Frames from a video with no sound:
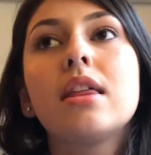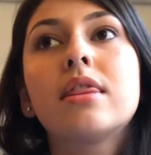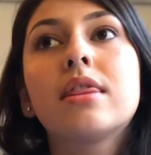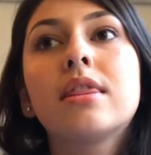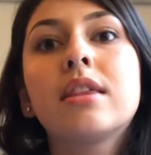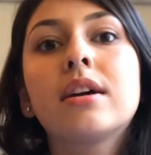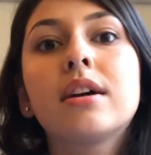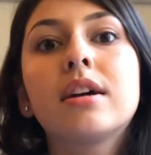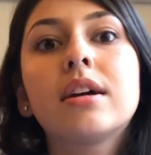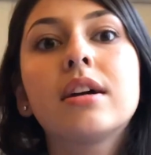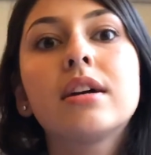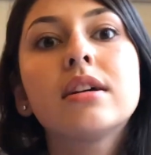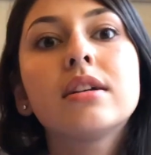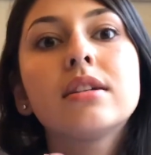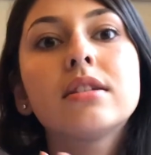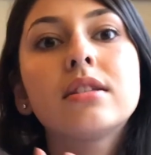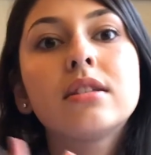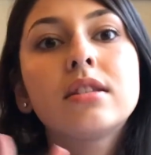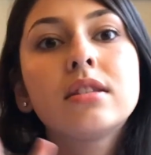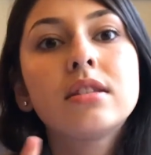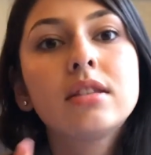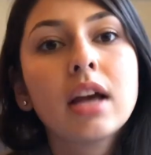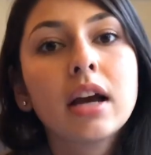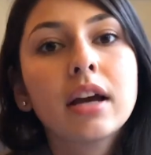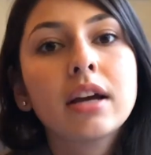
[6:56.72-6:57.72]
The
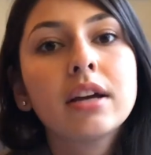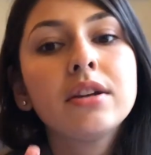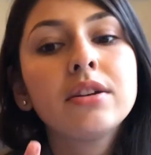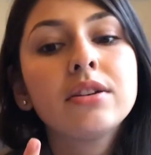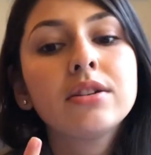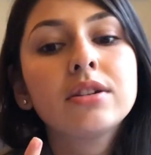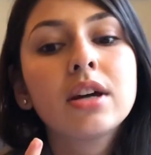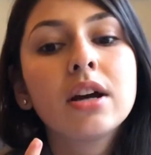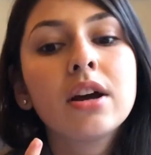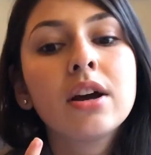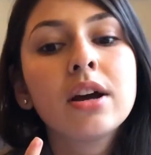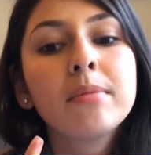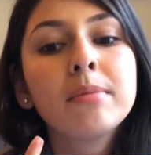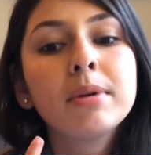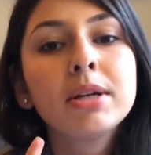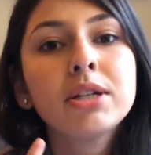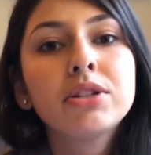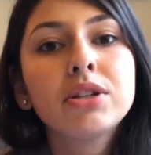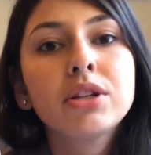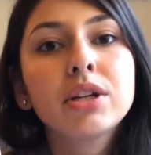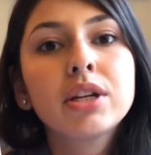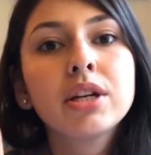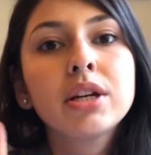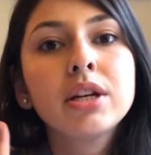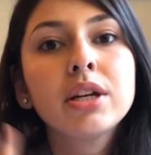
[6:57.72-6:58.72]
second time I
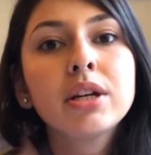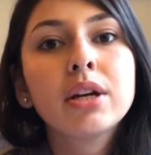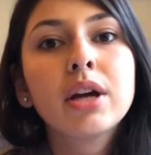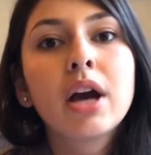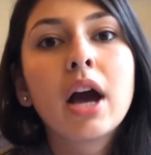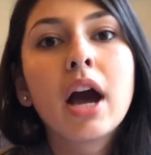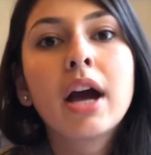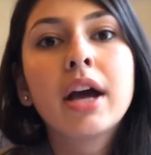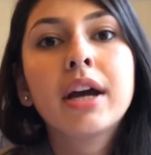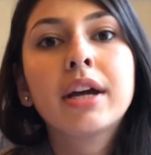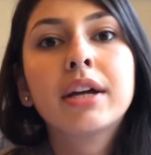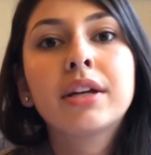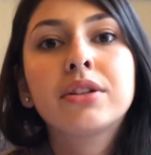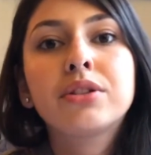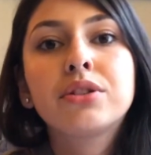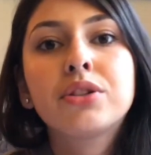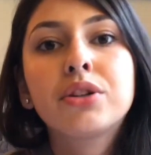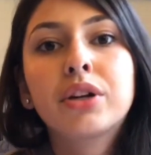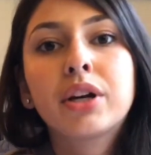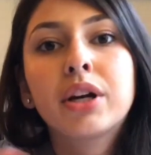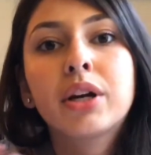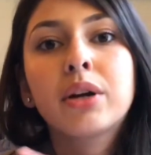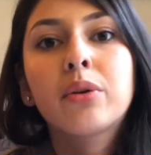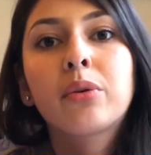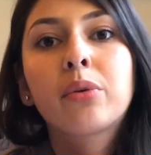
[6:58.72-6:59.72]
took
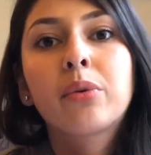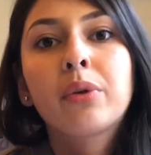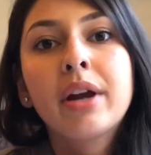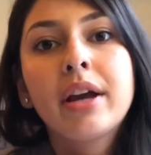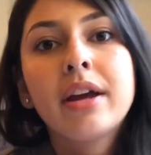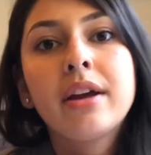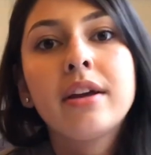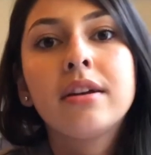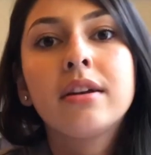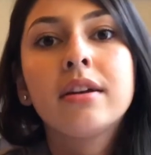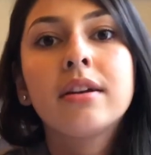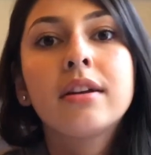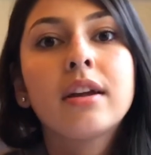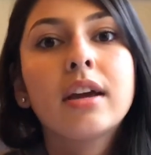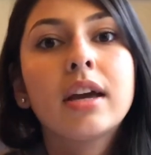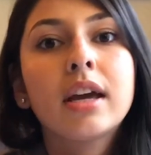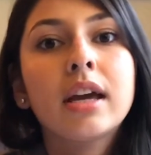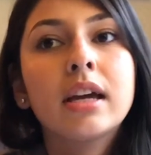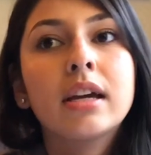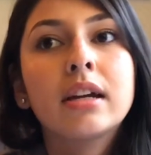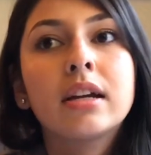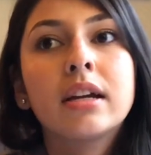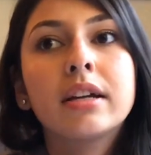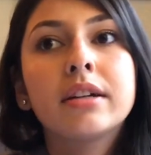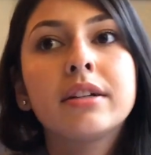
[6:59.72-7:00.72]
it written,
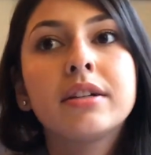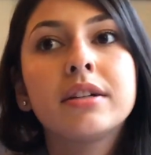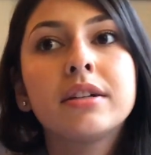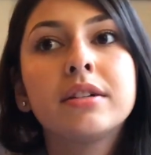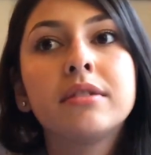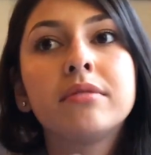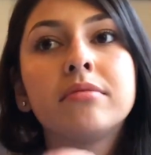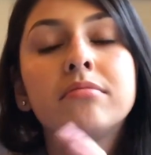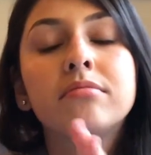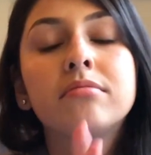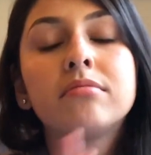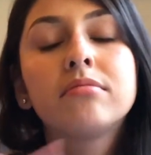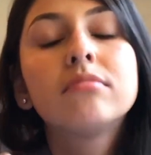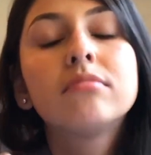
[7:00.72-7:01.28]
and I did